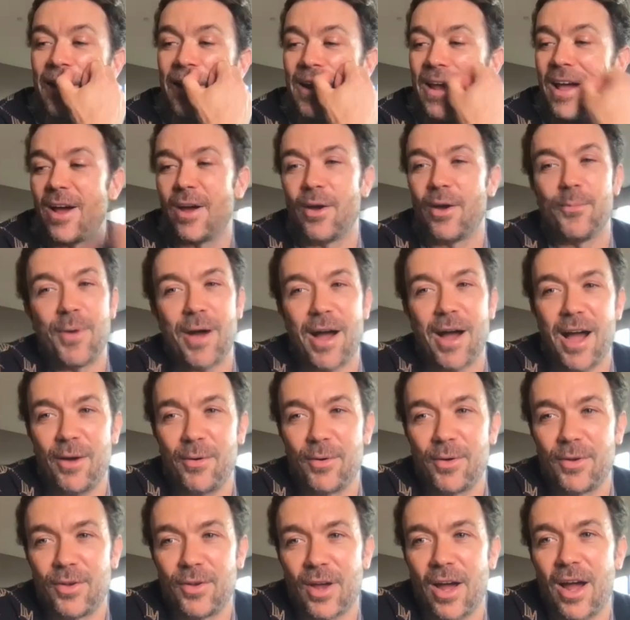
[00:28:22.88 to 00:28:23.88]
know, but
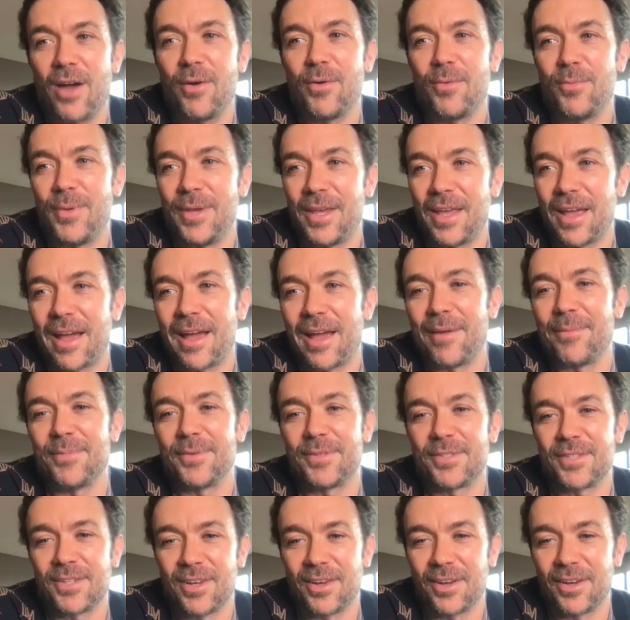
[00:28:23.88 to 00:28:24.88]
I would be game
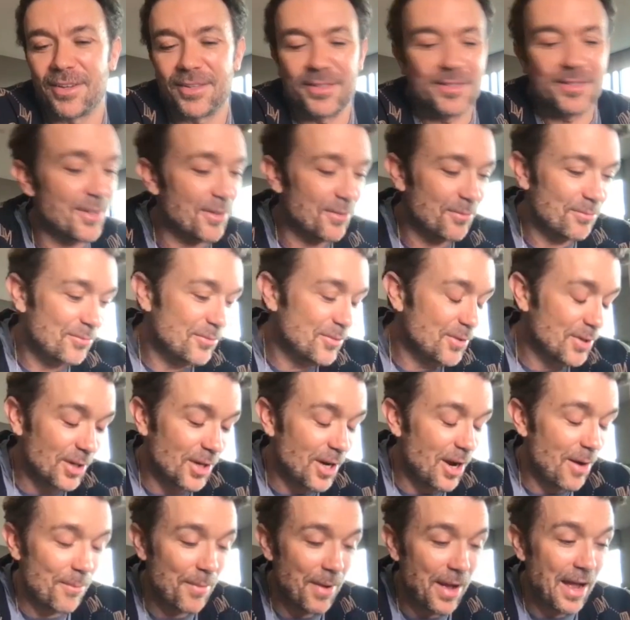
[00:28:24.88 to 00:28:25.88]
to
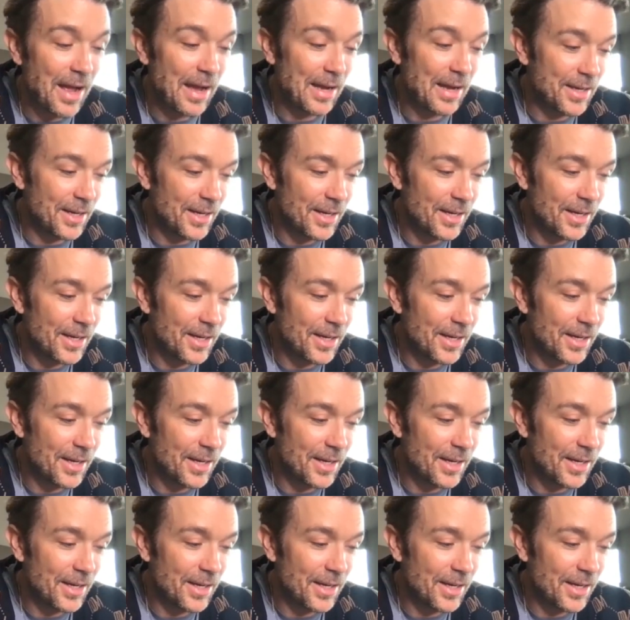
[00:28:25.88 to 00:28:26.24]
come back.